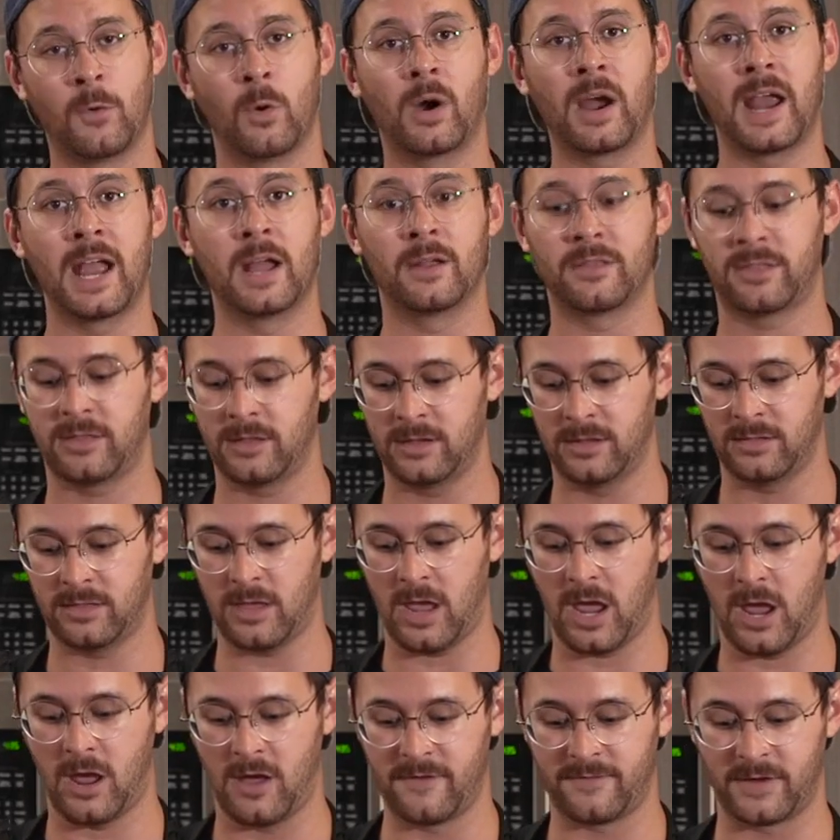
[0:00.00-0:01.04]
4 ounces
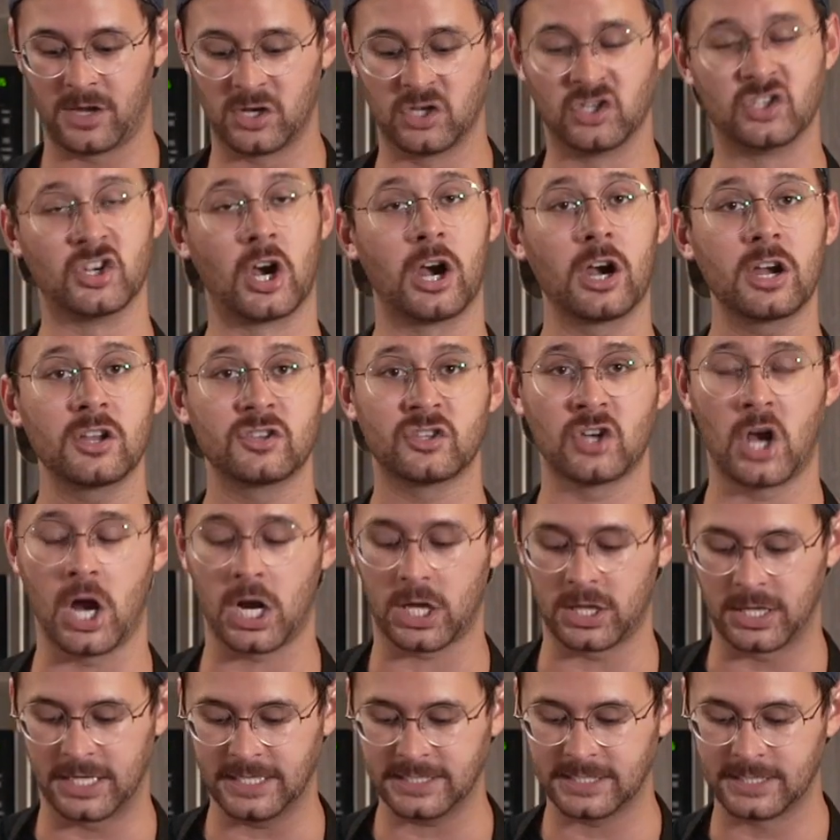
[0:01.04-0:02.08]
of dark
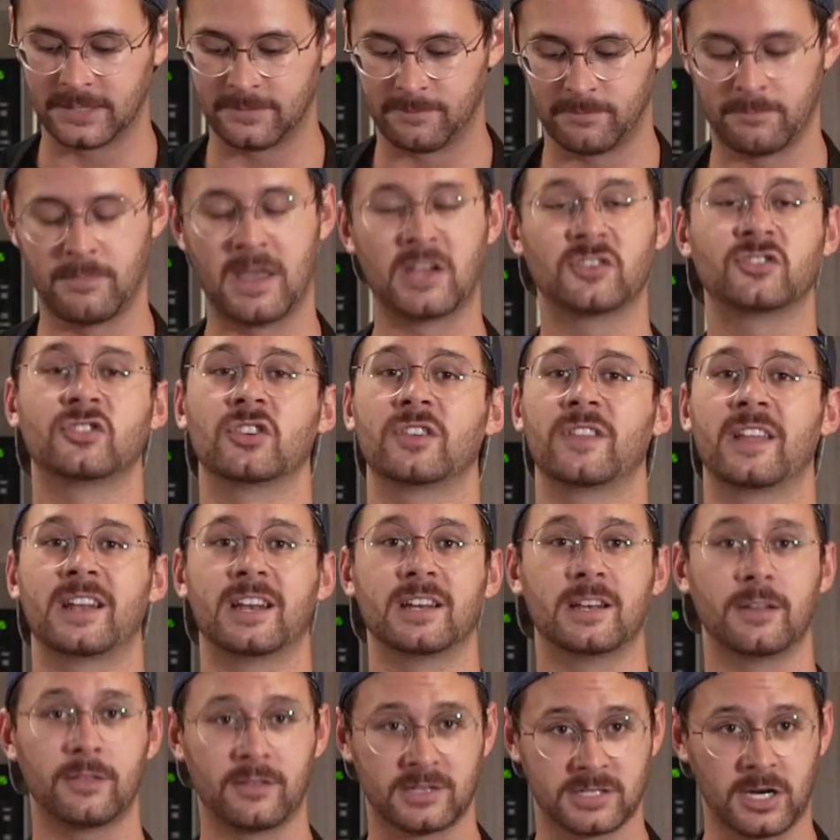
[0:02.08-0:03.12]
chocolate. Make sure that
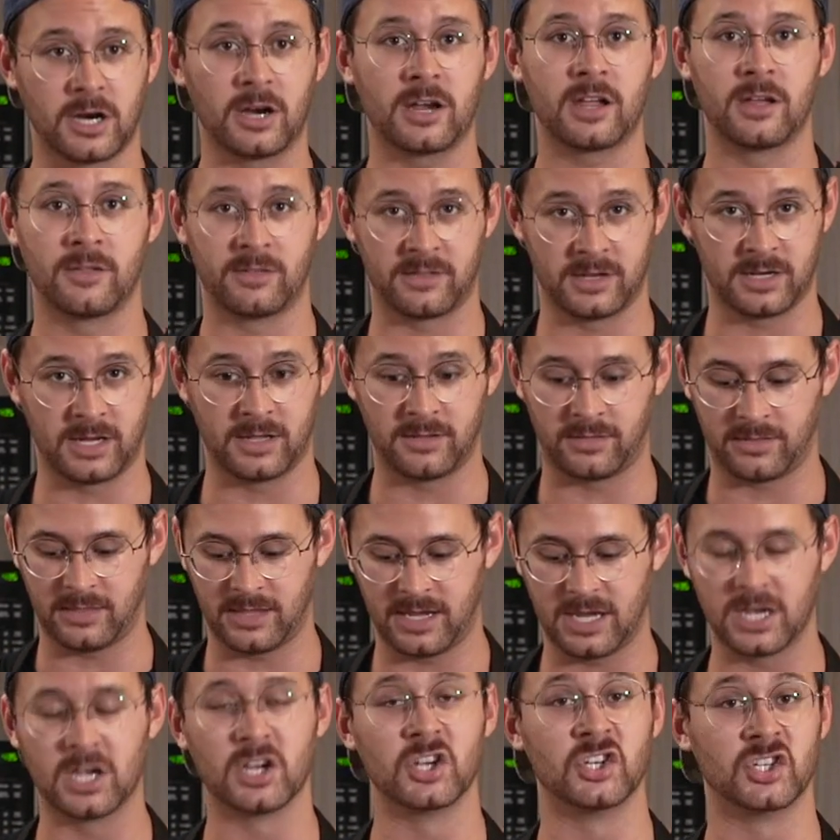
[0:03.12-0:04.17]
it is dark because it is
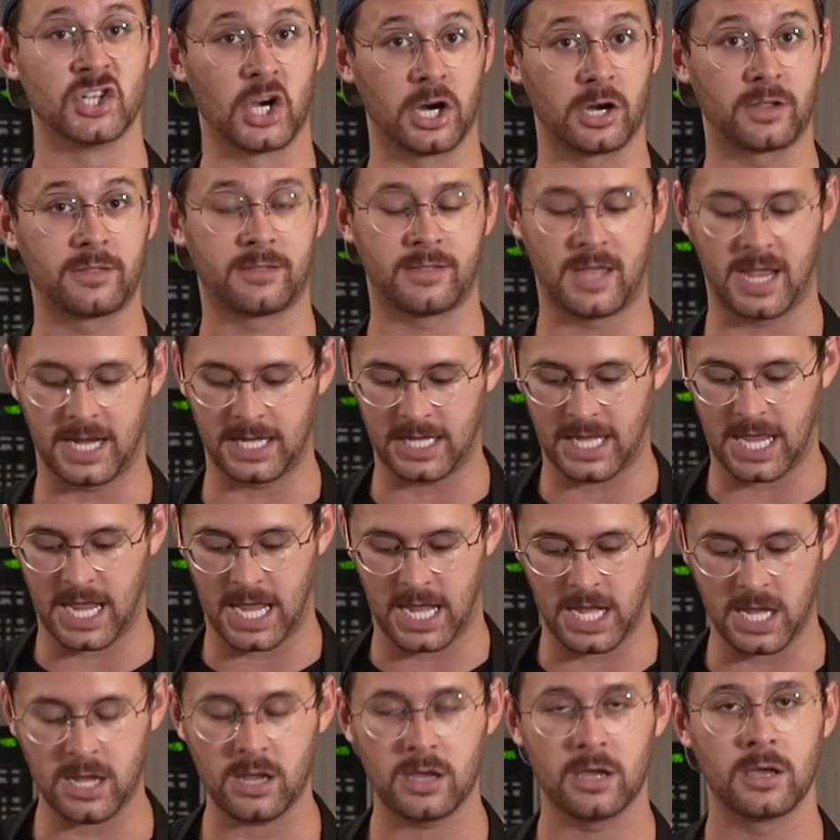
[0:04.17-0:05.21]
the dark side
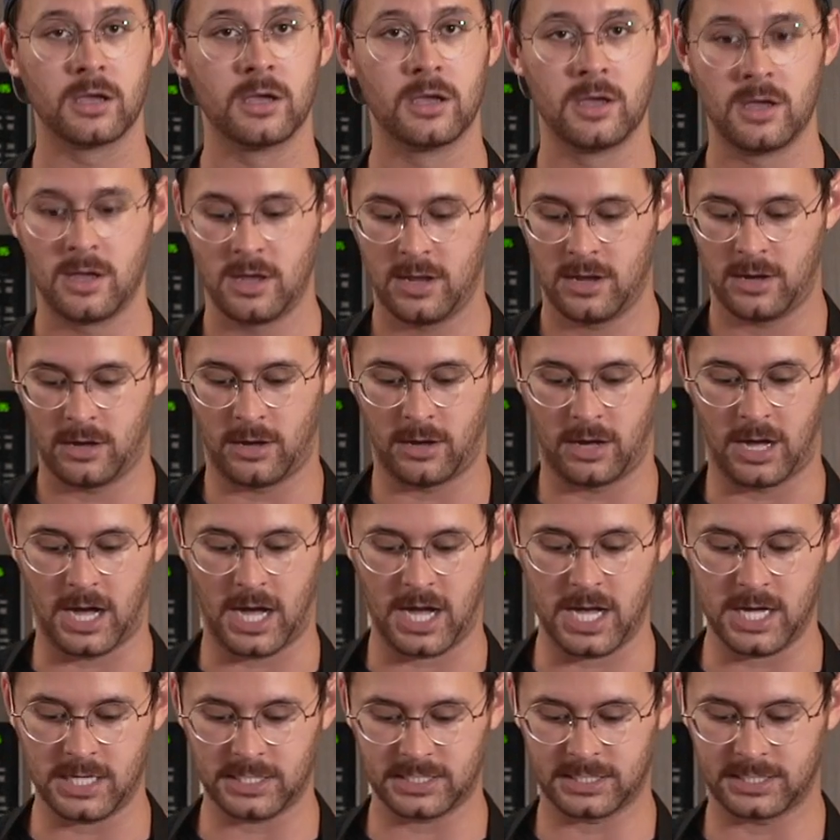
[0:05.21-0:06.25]
cake.
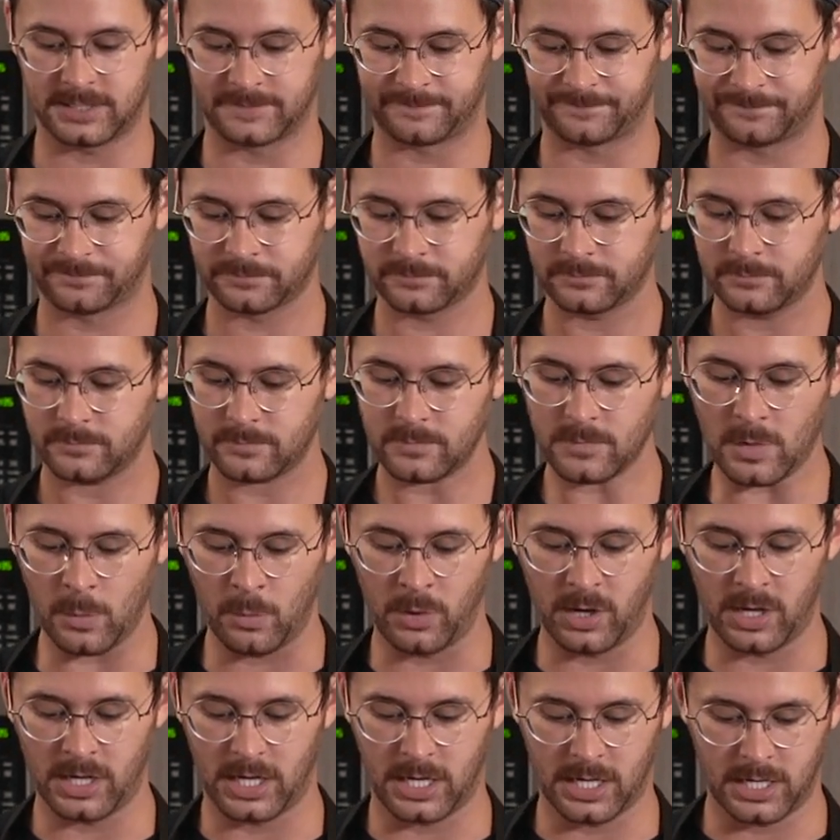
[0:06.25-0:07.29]
Alright,
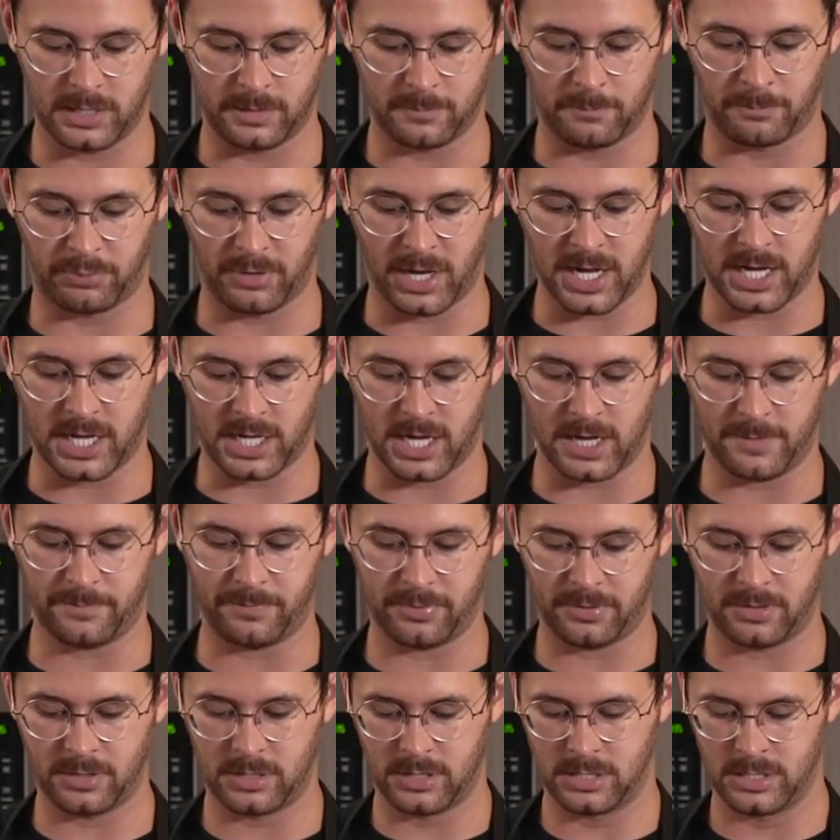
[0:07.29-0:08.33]
we're going to break it
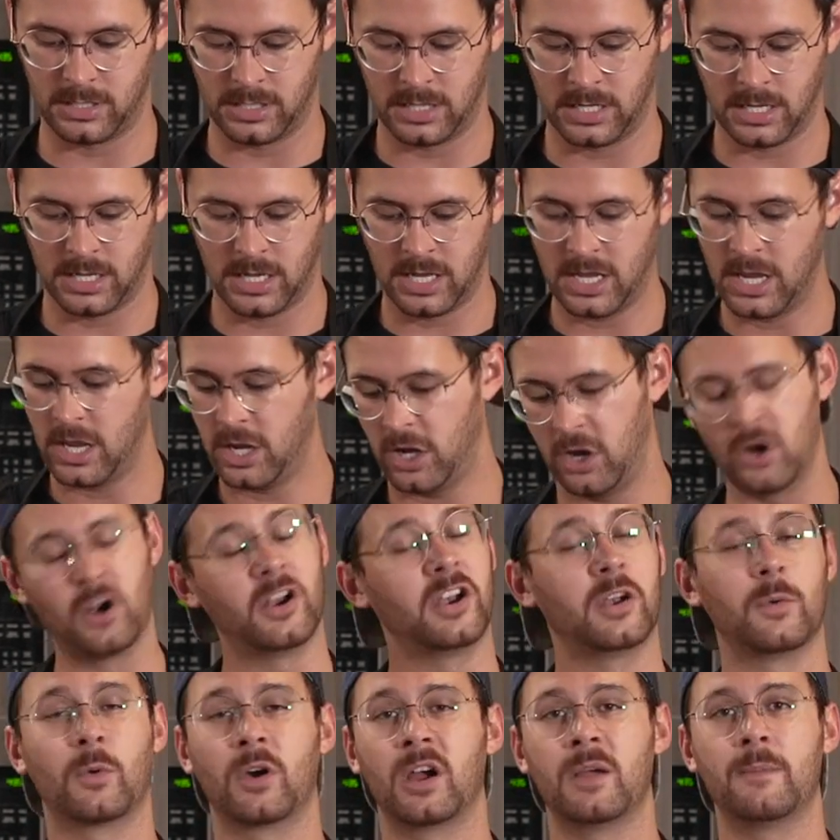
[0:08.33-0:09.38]
up. You don't
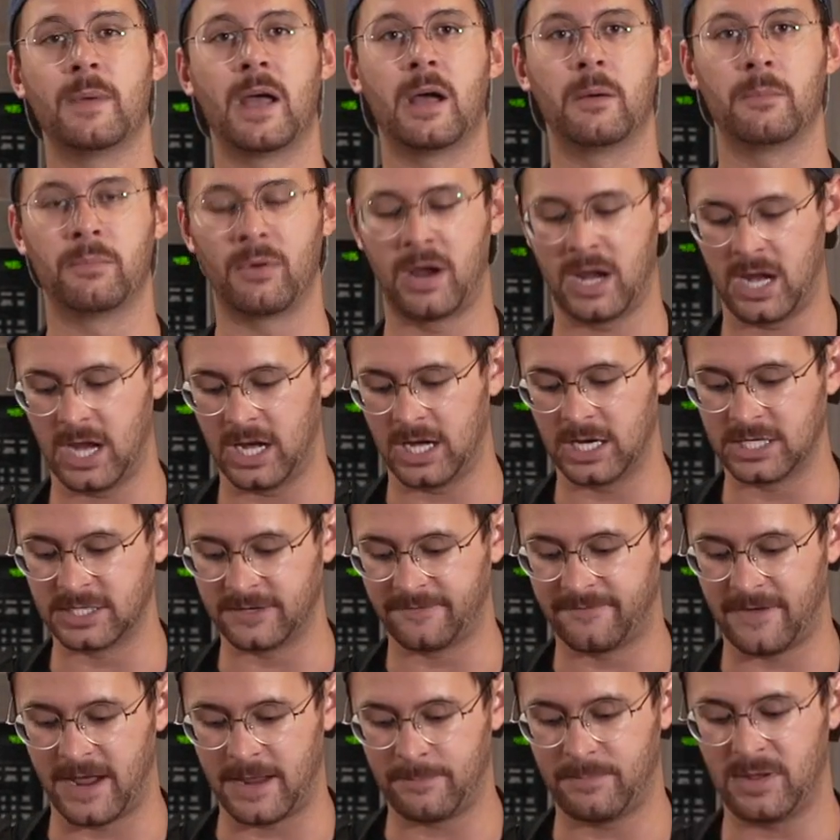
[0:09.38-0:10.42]
need to worry about breaking it into
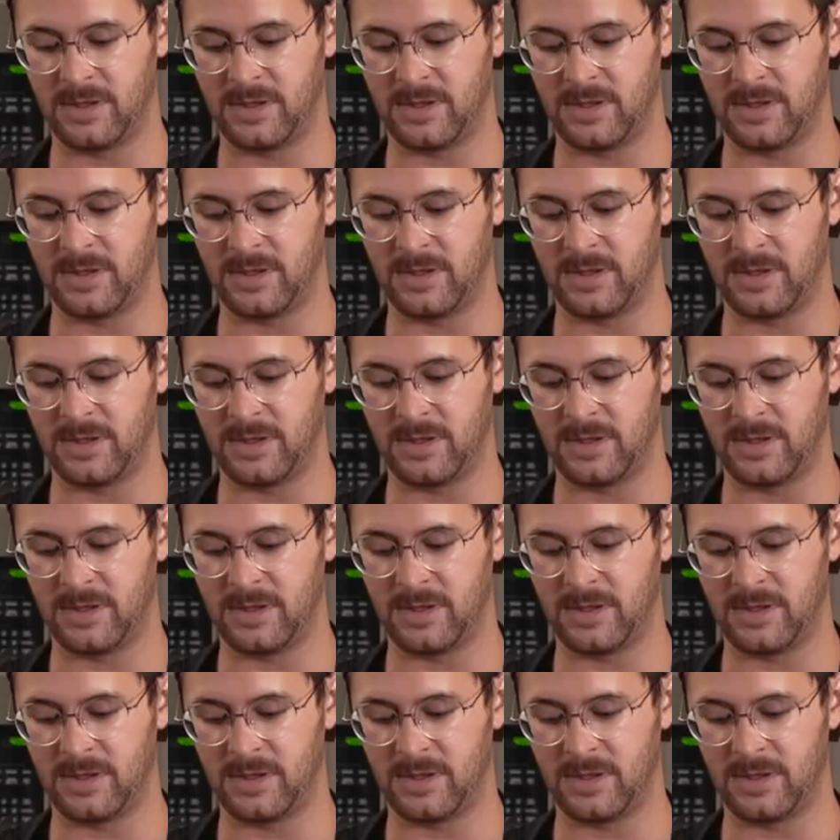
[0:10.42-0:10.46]
fine